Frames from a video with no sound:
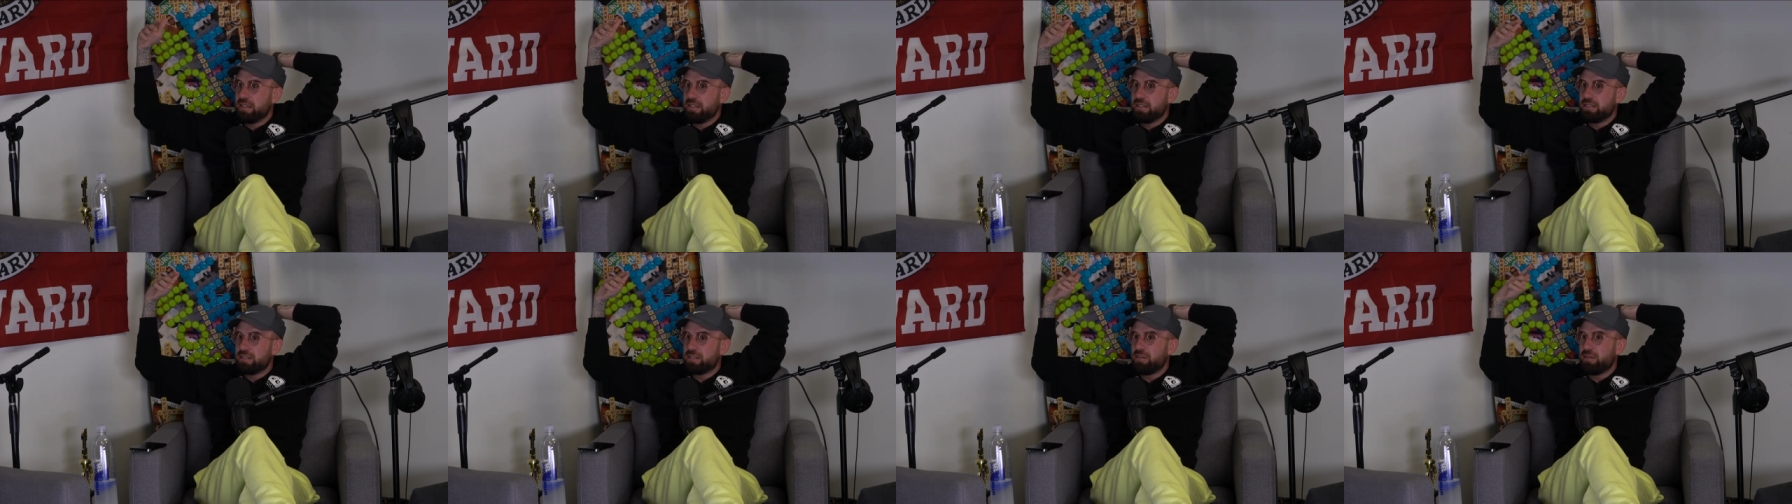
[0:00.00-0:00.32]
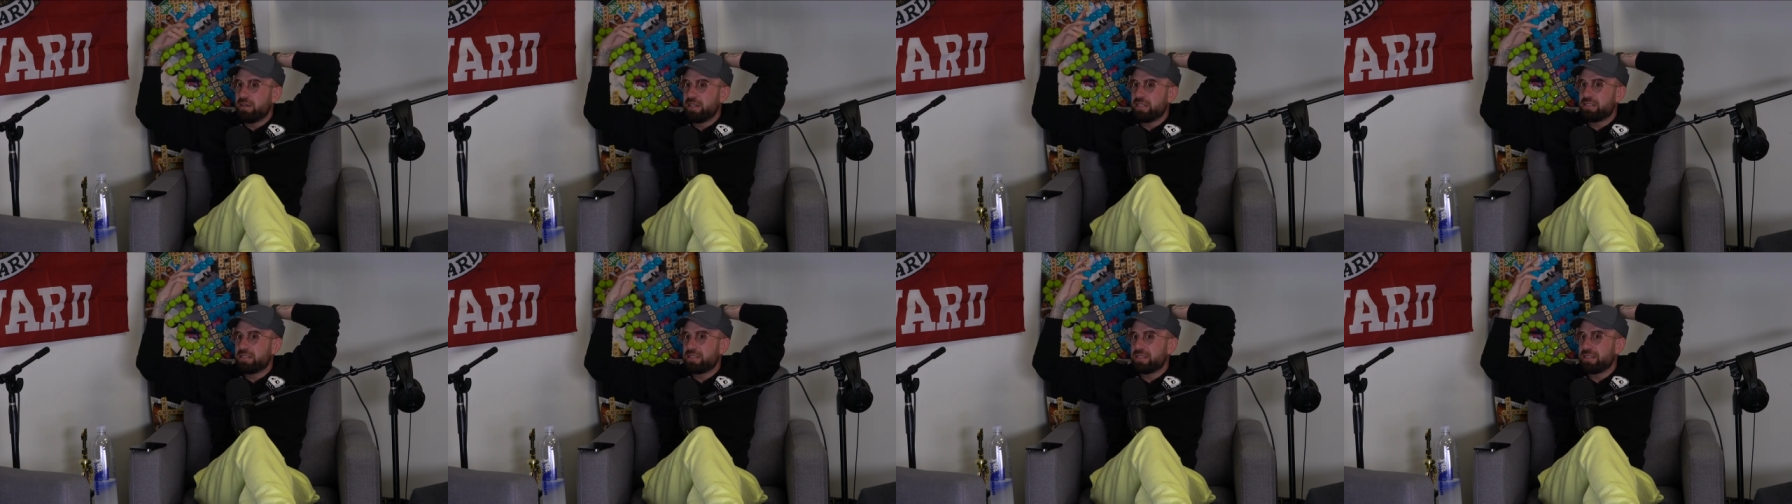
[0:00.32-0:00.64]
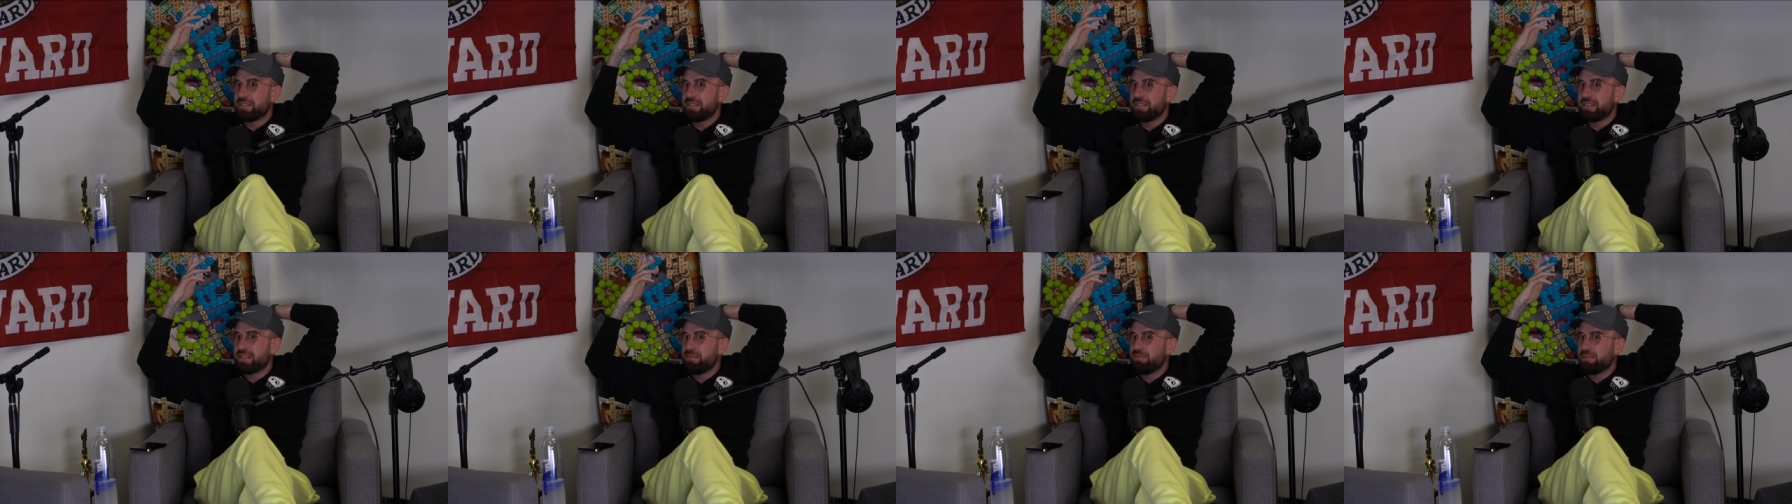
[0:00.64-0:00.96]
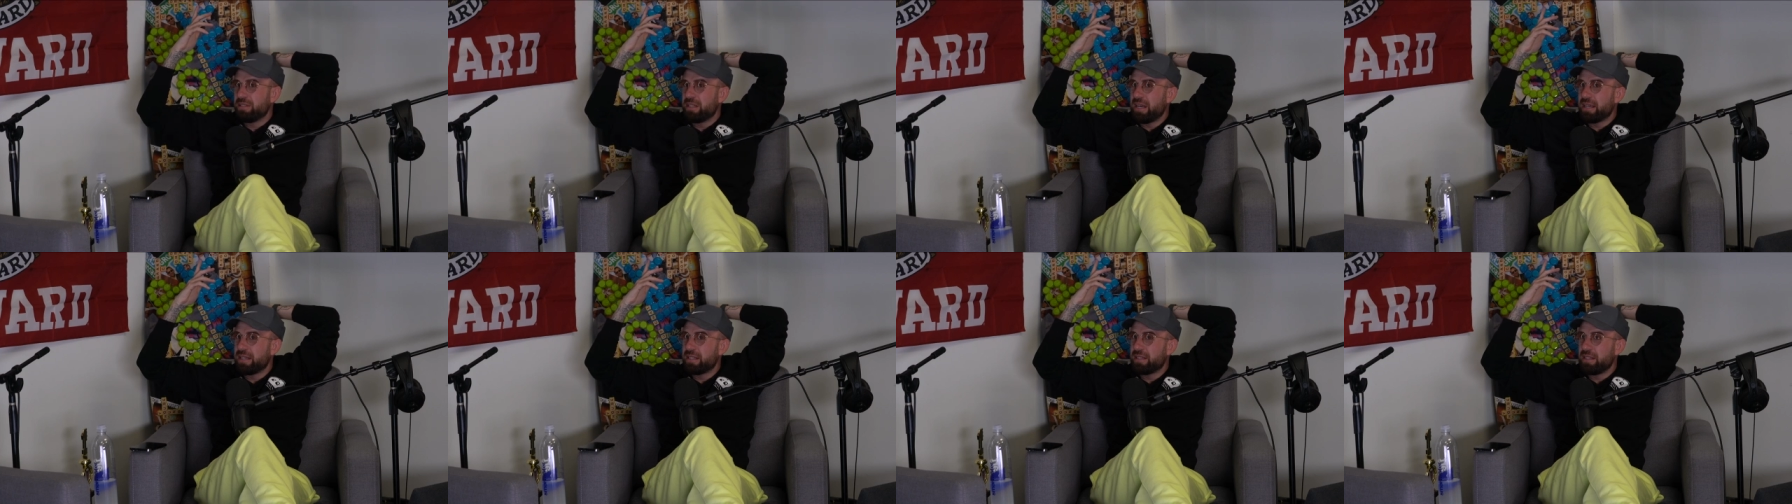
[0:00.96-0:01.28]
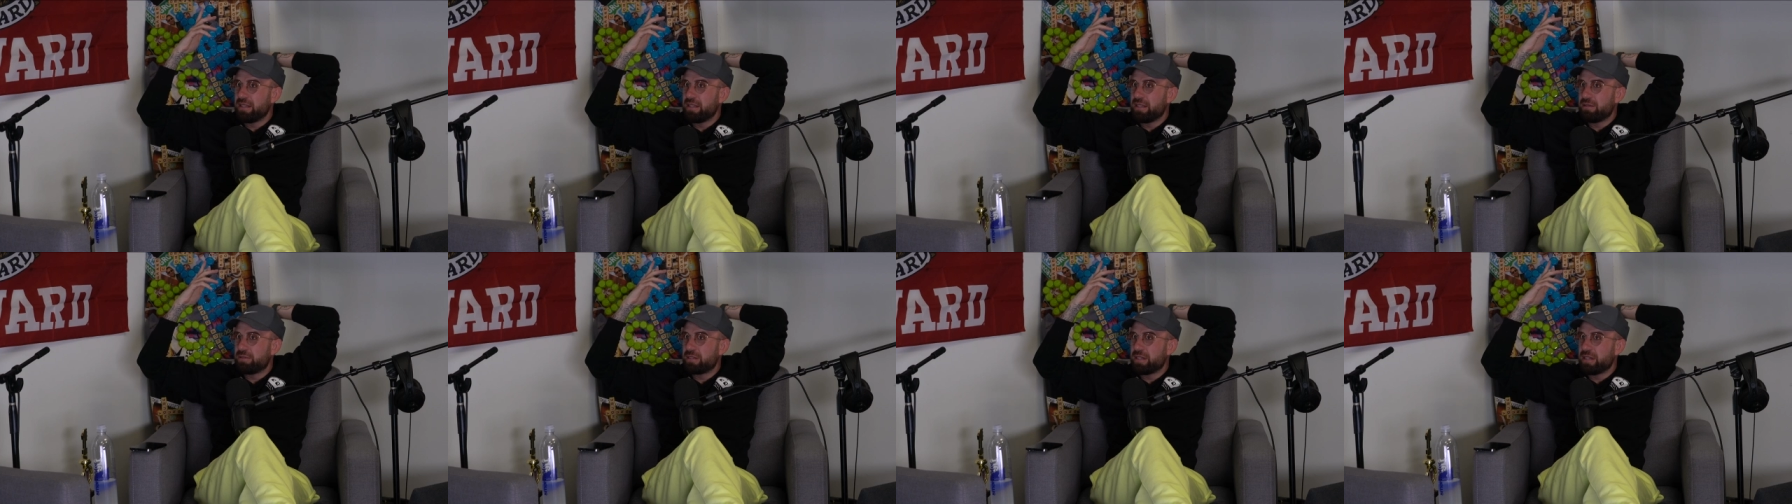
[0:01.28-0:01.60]
So it just doesn't seem likely
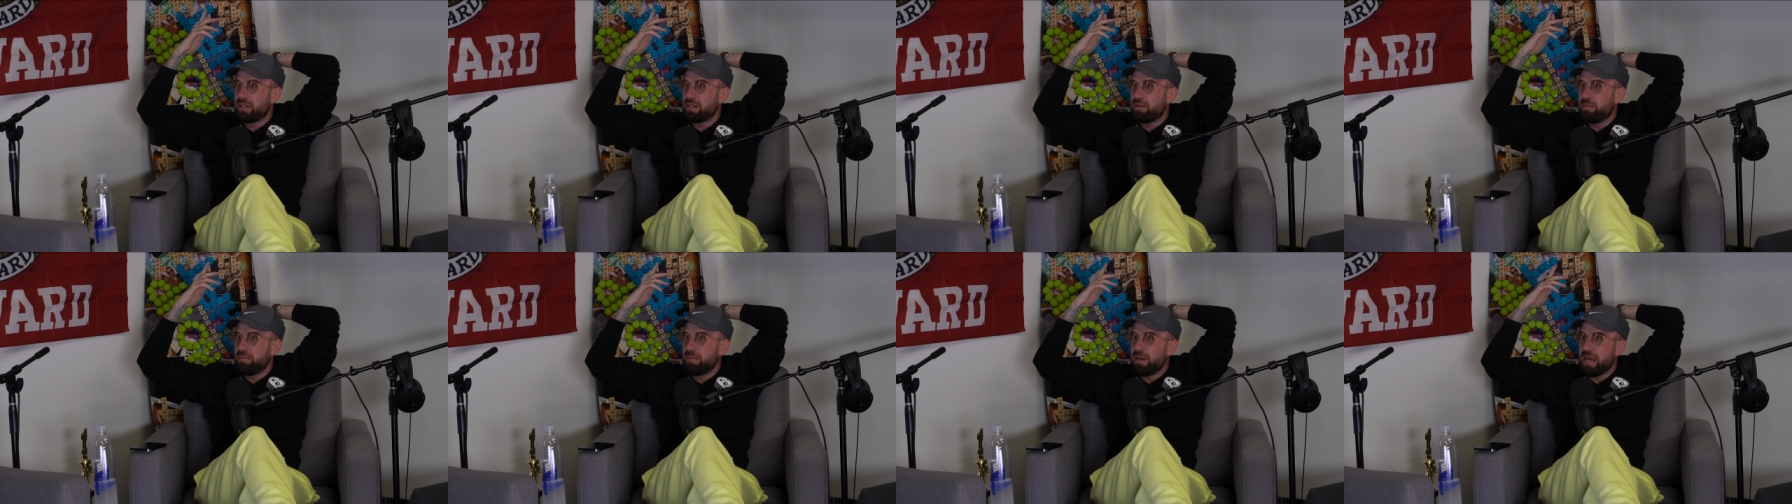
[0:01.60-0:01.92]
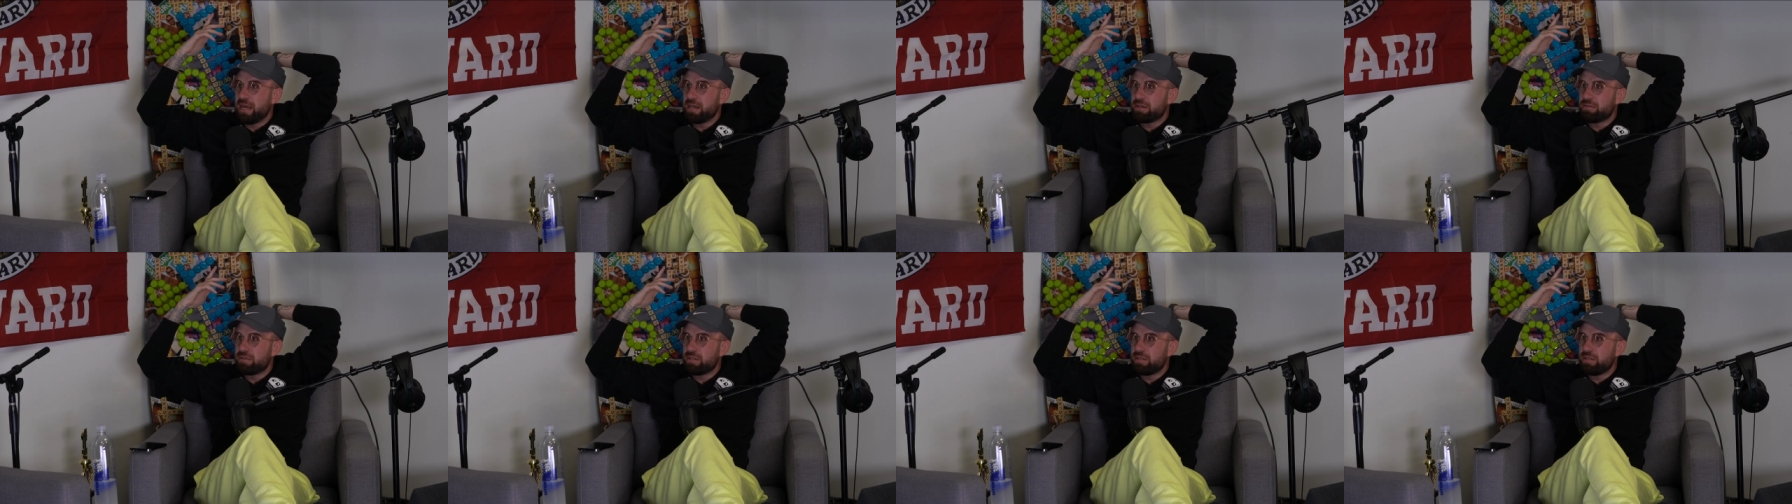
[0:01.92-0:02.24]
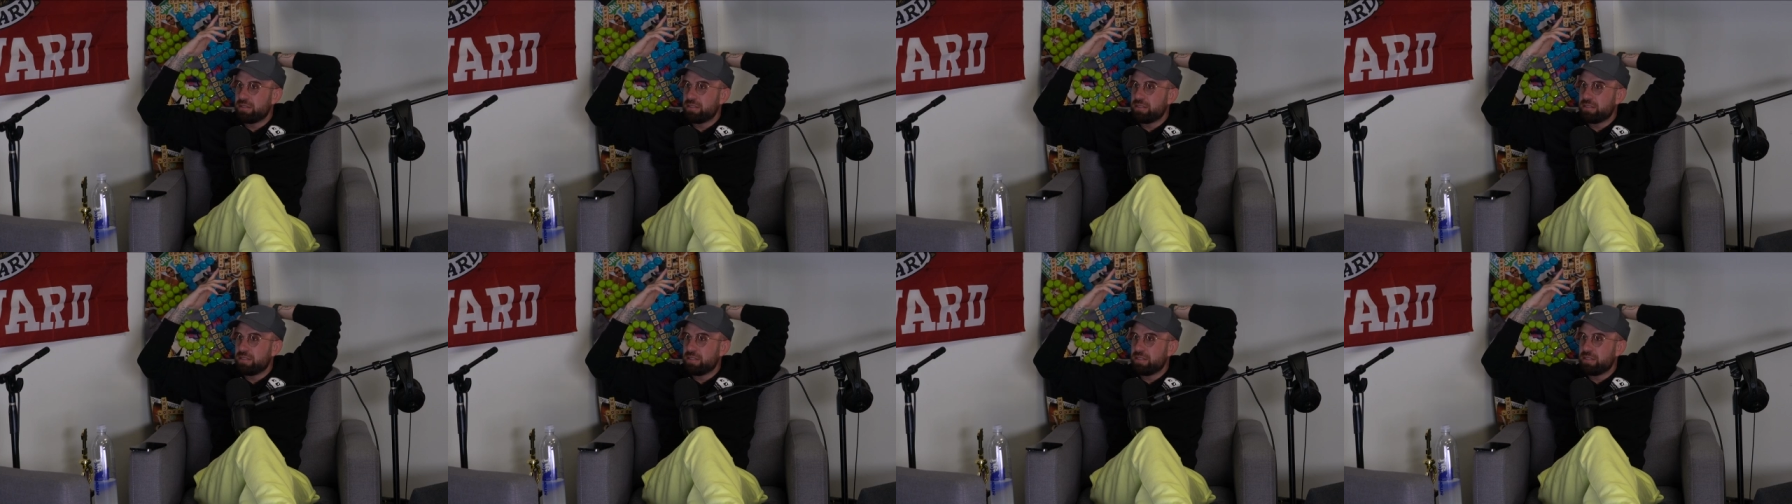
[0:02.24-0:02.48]
that we're going to go backwards.